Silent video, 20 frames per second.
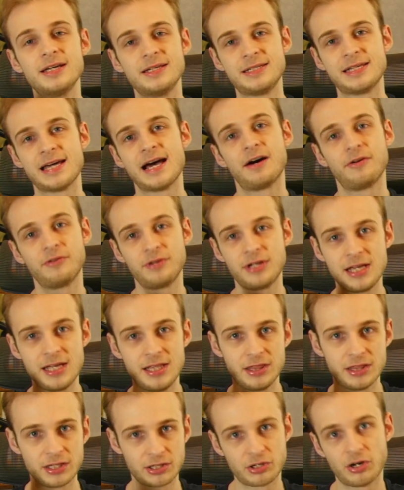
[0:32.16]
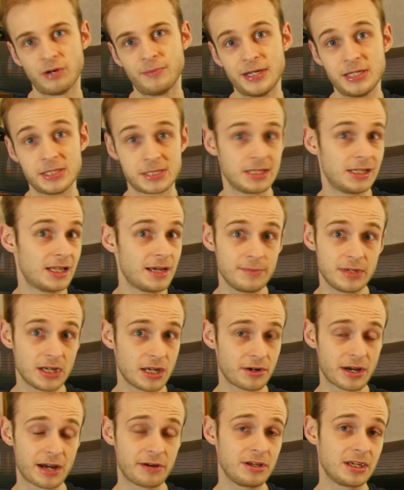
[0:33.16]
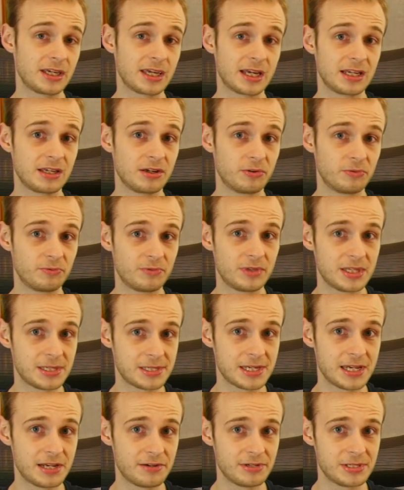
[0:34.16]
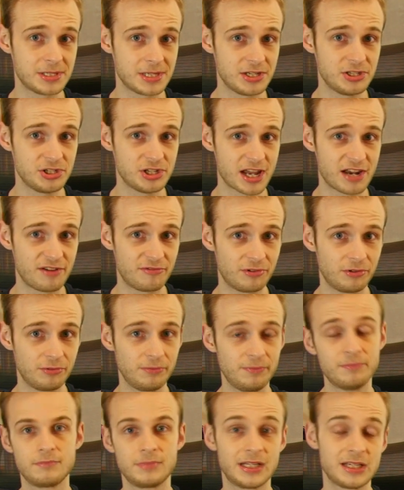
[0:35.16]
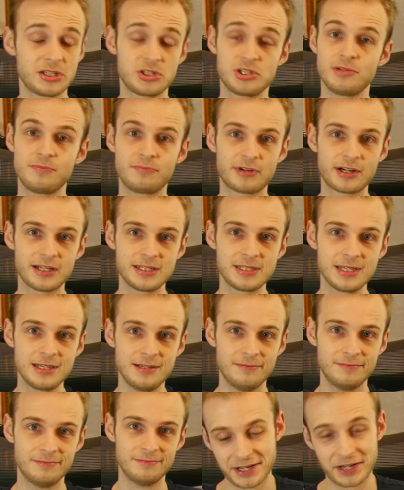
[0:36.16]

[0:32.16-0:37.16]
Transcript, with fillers: down in the comments and let me know how you're getting on with the series in general. But let's jump right in.